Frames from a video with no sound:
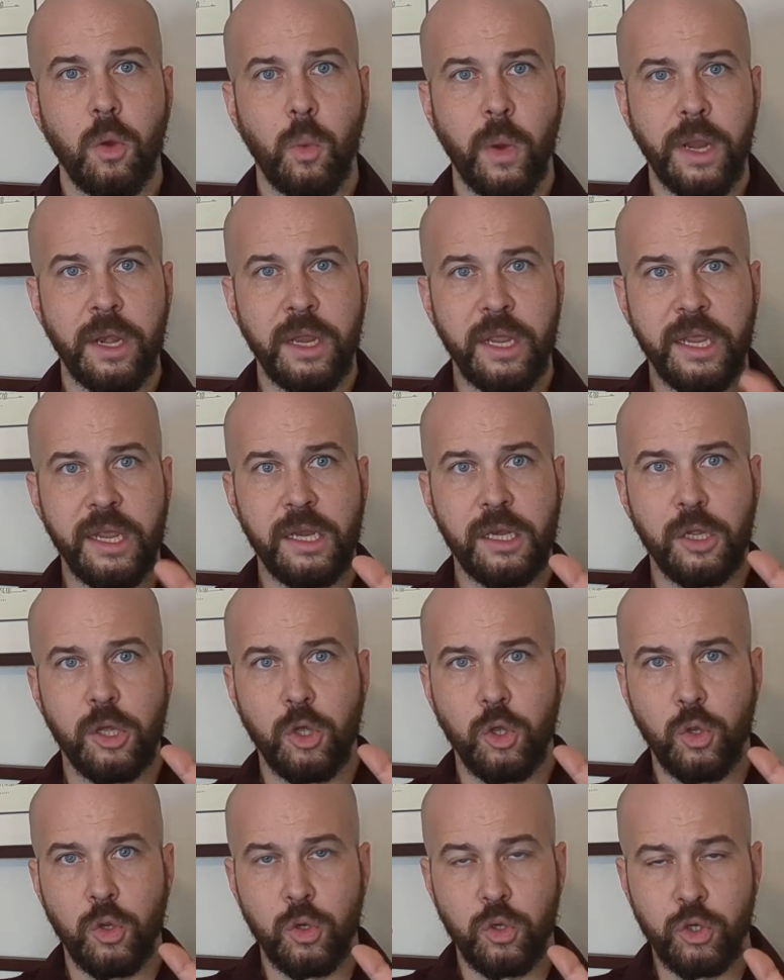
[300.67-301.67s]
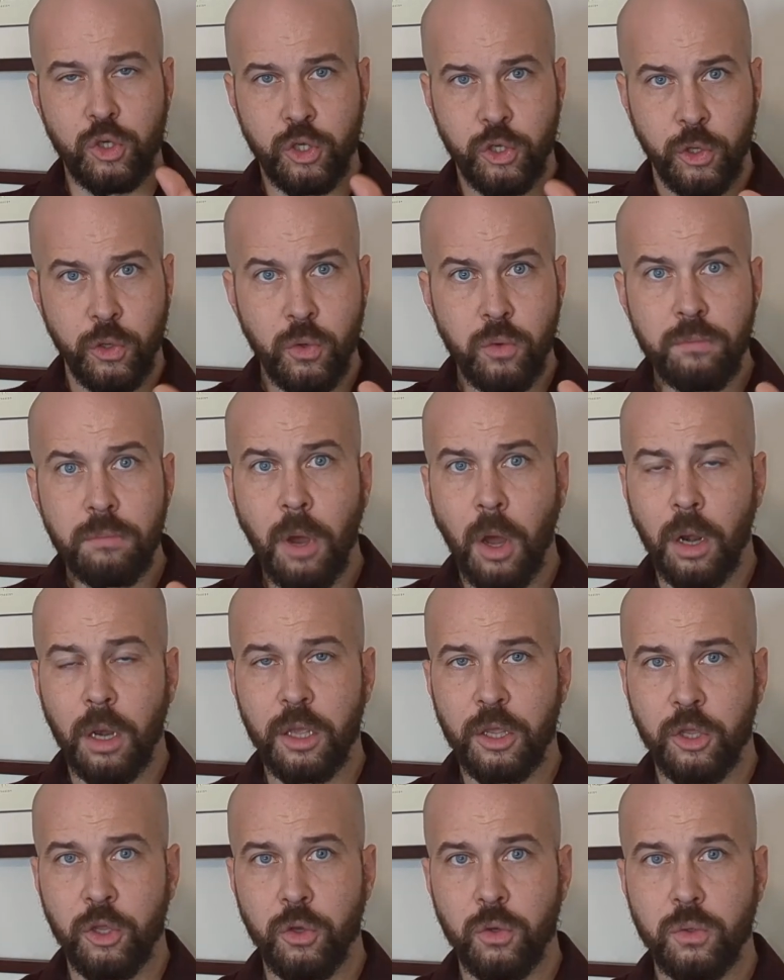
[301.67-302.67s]
we need two
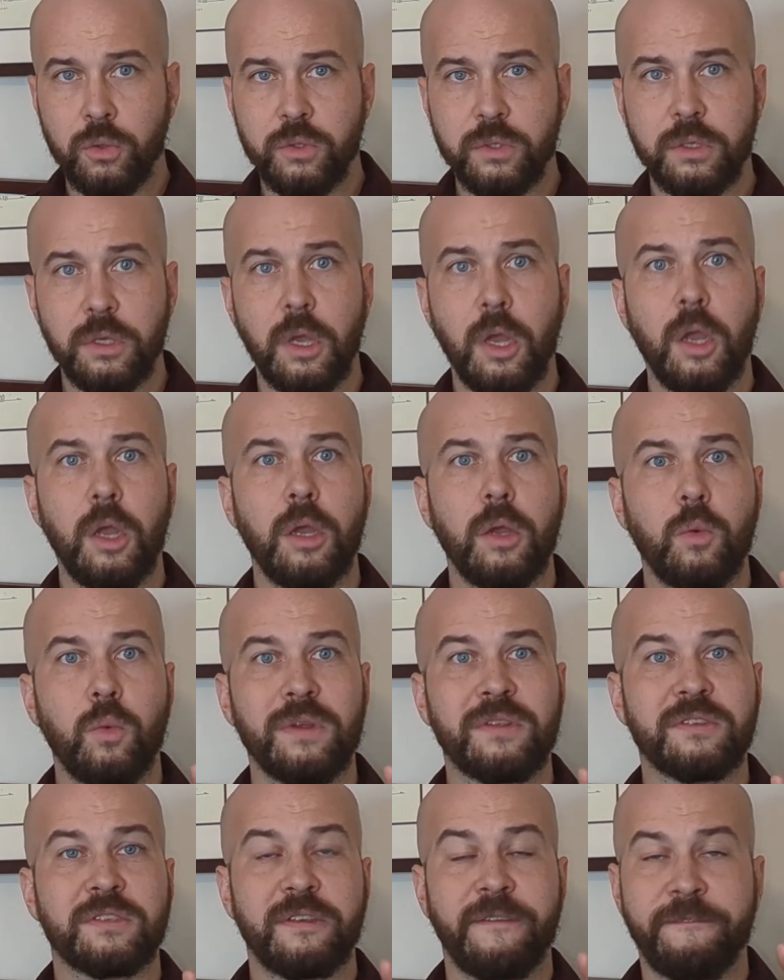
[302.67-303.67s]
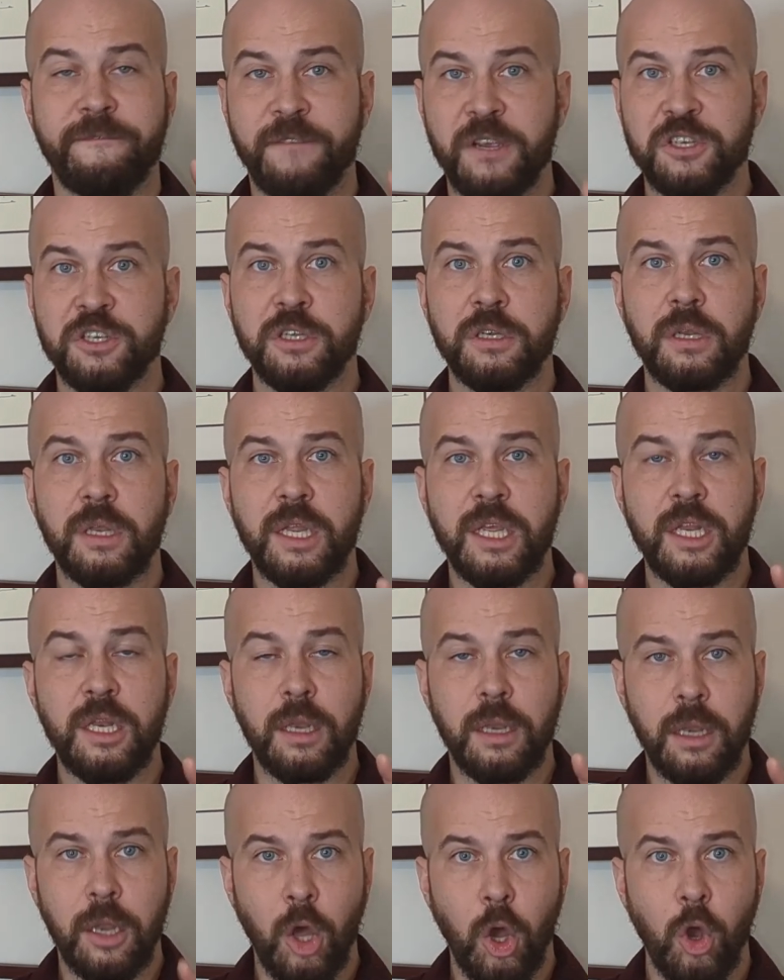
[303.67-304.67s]
molecules with sufficiently
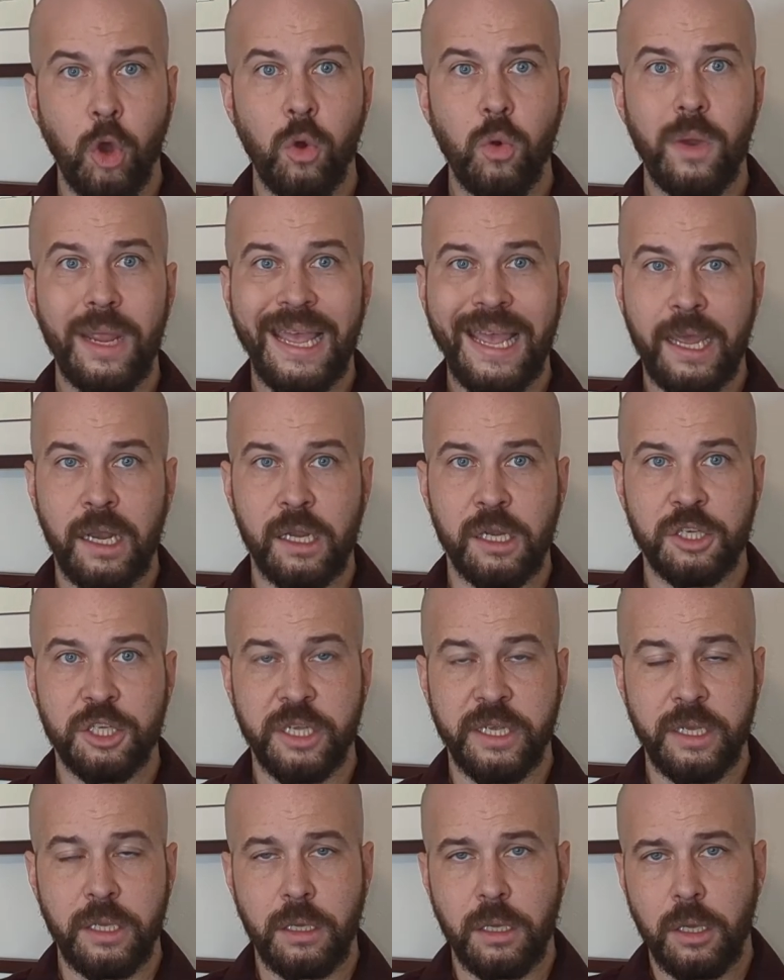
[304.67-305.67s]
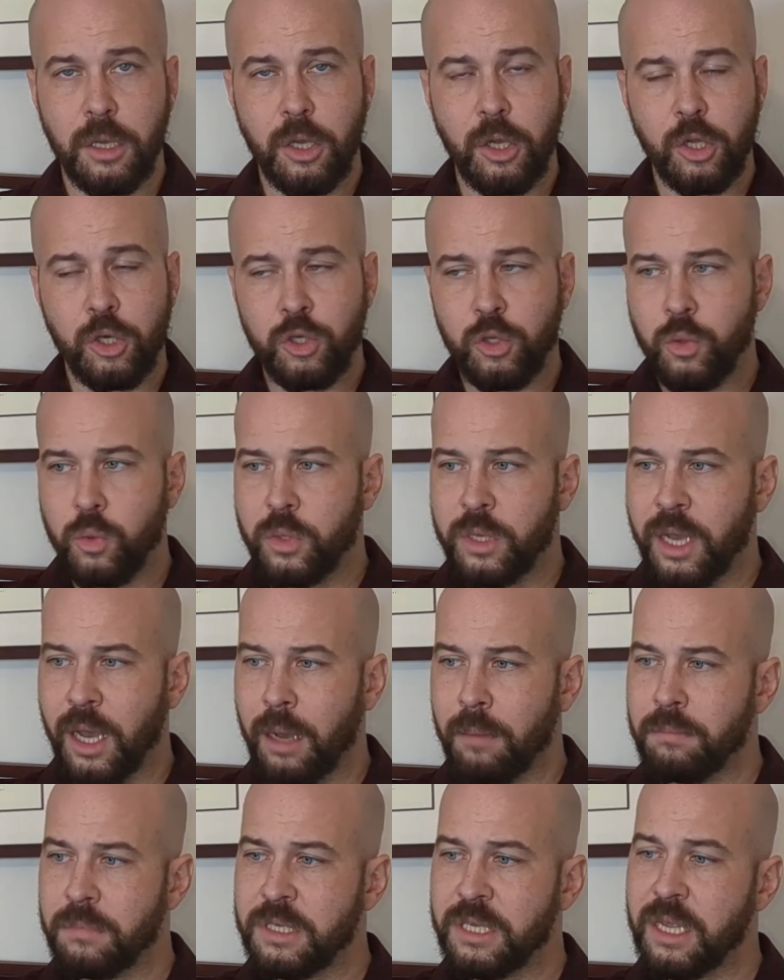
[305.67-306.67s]
low energy to
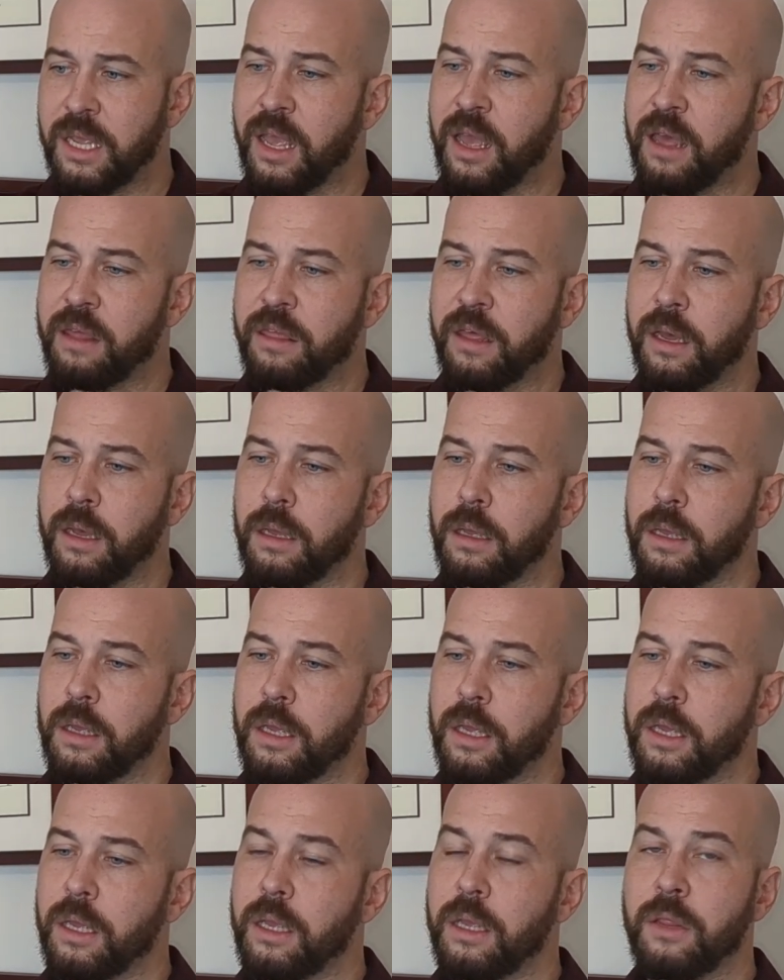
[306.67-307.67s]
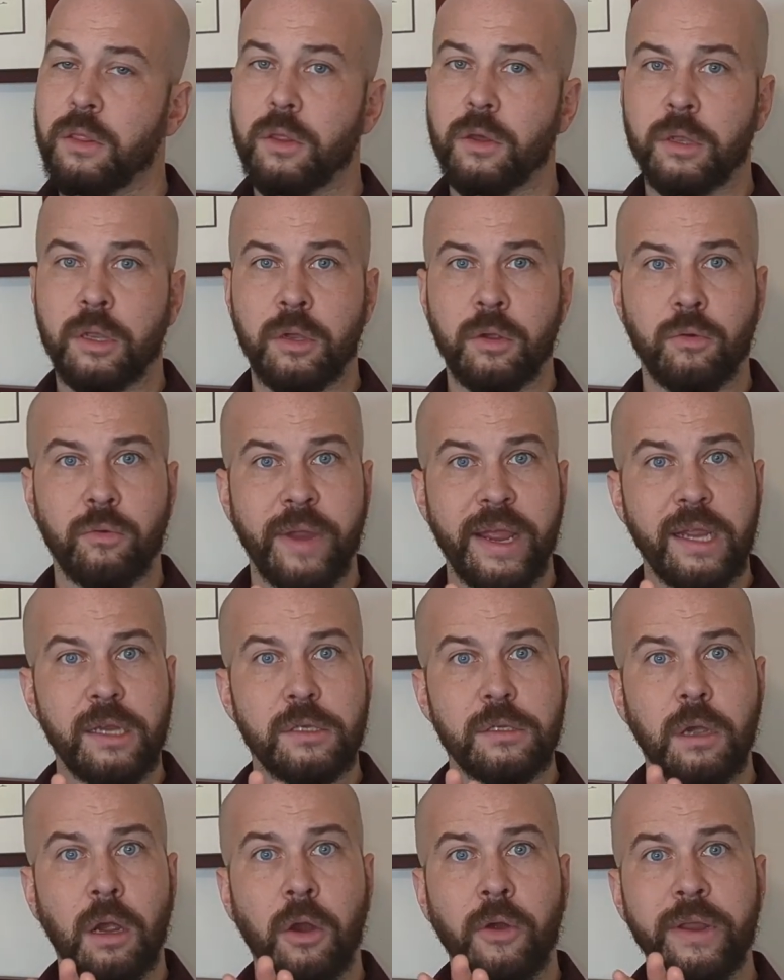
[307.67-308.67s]
come together in the
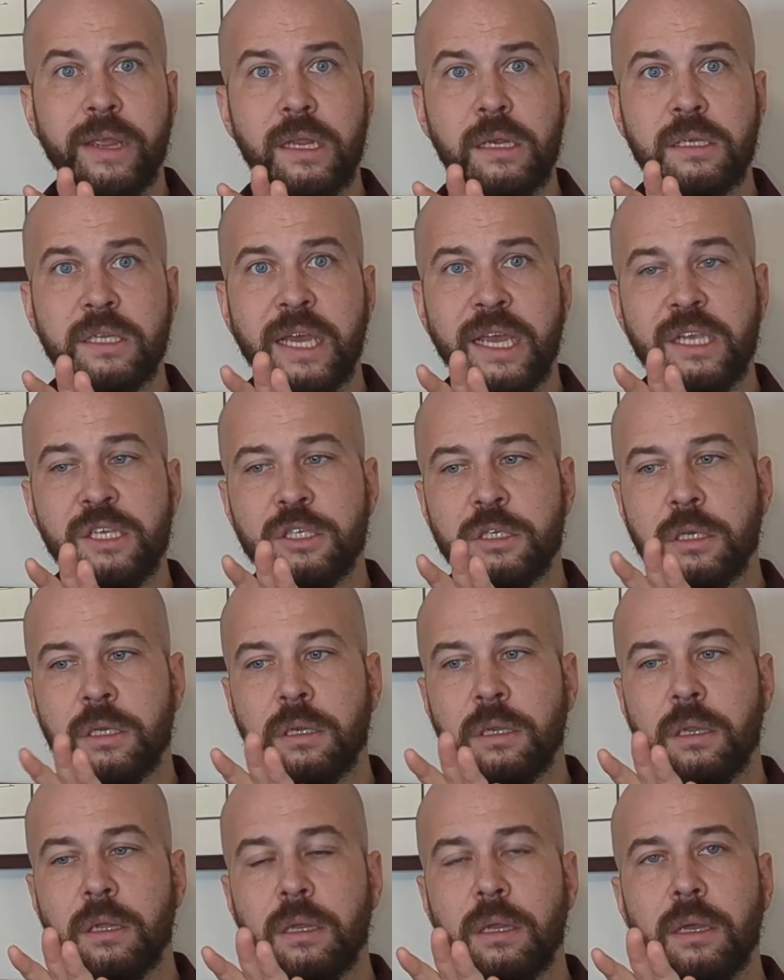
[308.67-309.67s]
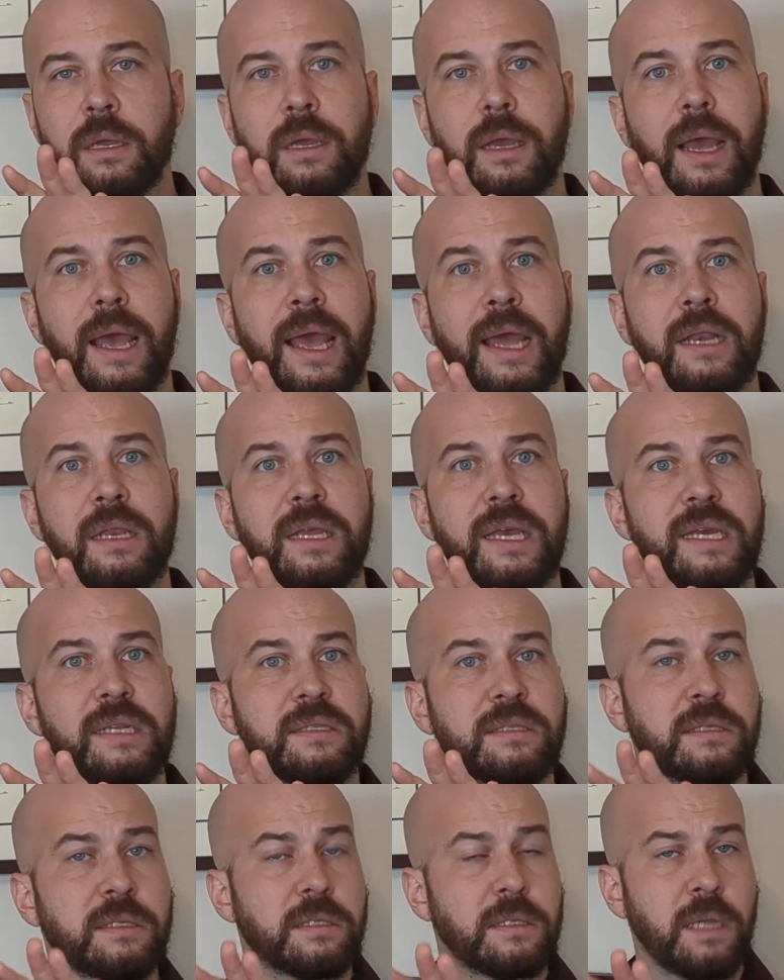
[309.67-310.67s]
correct orientation and
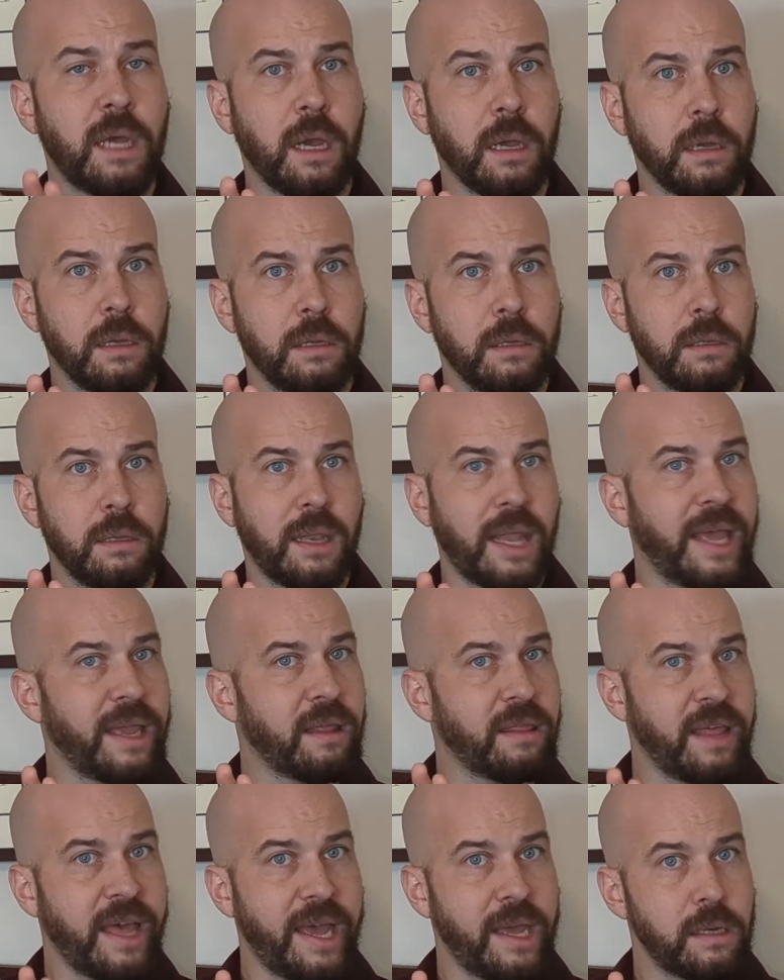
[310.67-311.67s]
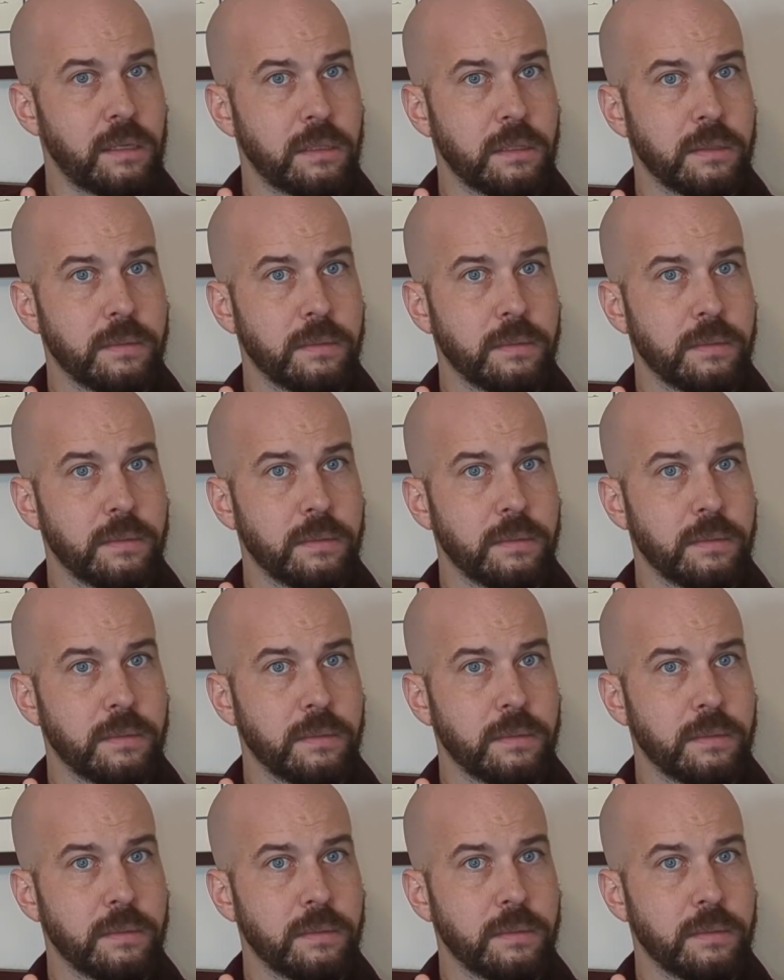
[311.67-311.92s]
get stuck like that.